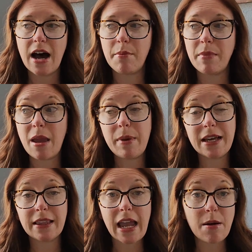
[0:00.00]
maybe a
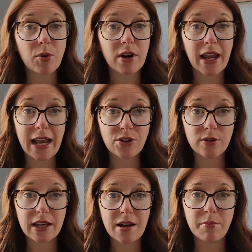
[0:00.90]
lamp or a candle
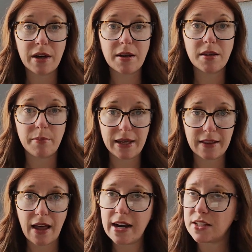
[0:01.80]
lit, but the big
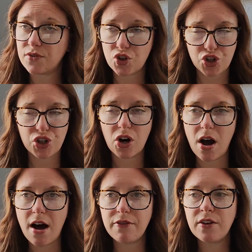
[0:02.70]
light is for sure
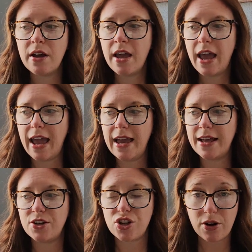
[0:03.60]
off.
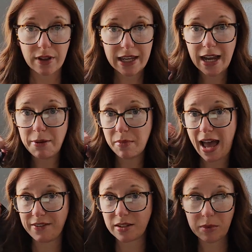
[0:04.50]
And generally
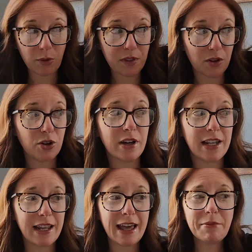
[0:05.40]
have something with a
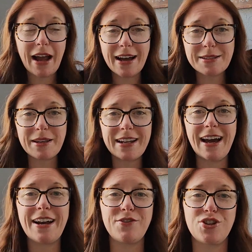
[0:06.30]
hood. And my husband
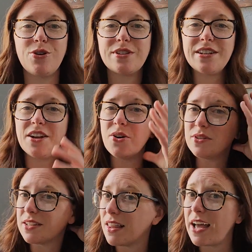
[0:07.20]
kind of jokes and knows
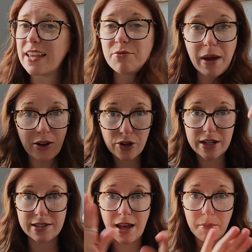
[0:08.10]
that if my hood
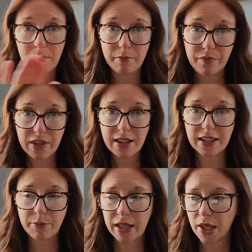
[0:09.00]
is up,
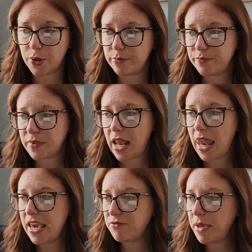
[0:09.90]
leave me alone.
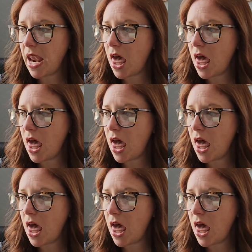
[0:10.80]
Leave me